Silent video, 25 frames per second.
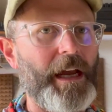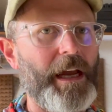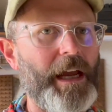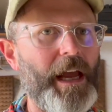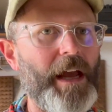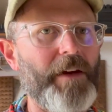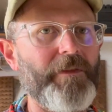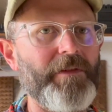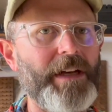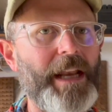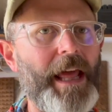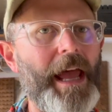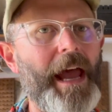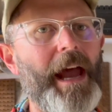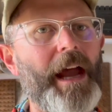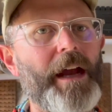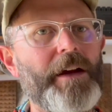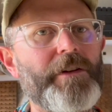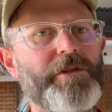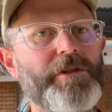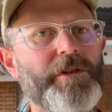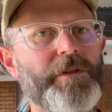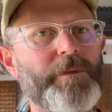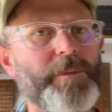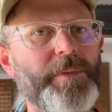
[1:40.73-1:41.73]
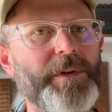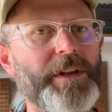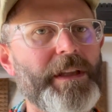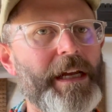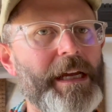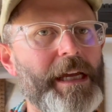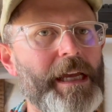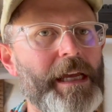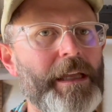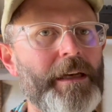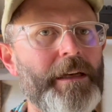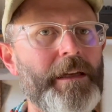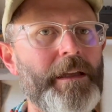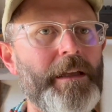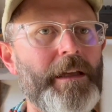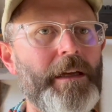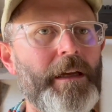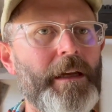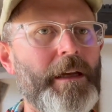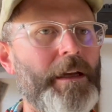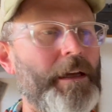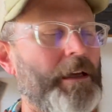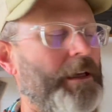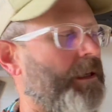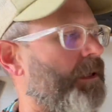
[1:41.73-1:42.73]
have an action plan
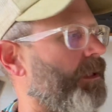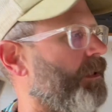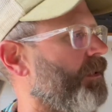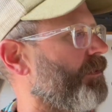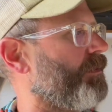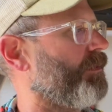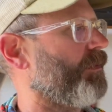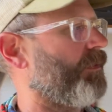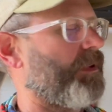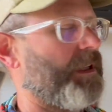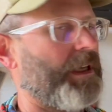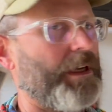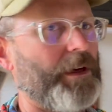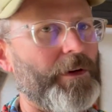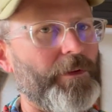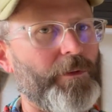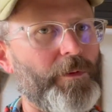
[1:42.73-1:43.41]
so that